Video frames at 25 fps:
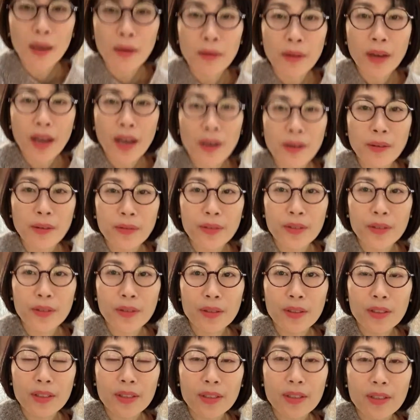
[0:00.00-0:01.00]
I have to
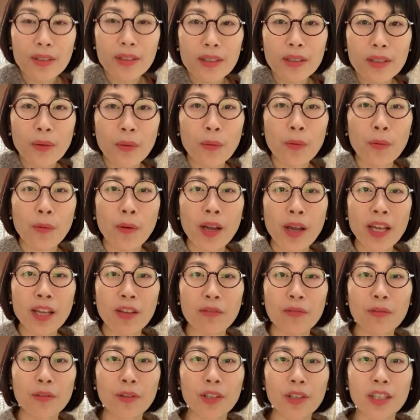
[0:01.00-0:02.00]

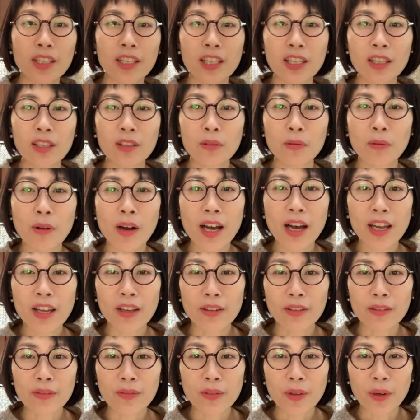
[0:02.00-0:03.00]
wait for a little
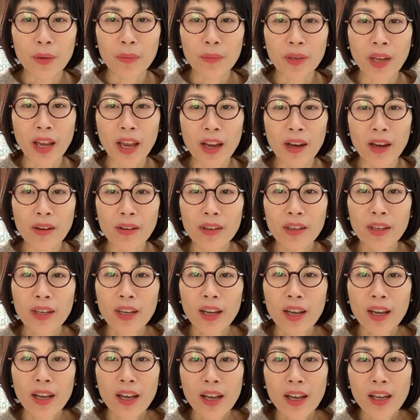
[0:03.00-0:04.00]
while from now.
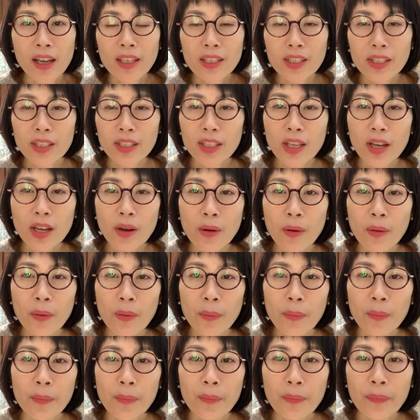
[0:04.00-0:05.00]
So,
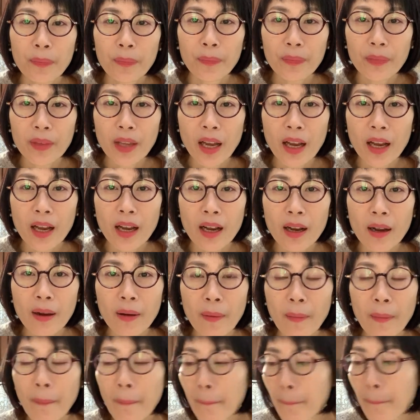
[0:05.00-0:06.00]

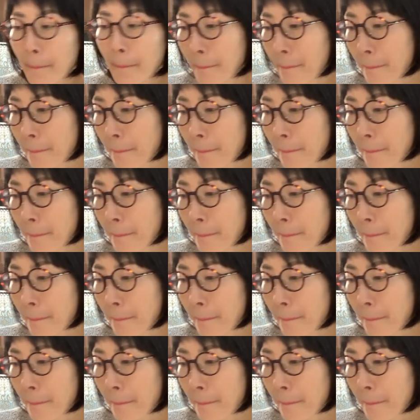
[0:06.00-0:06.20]
um,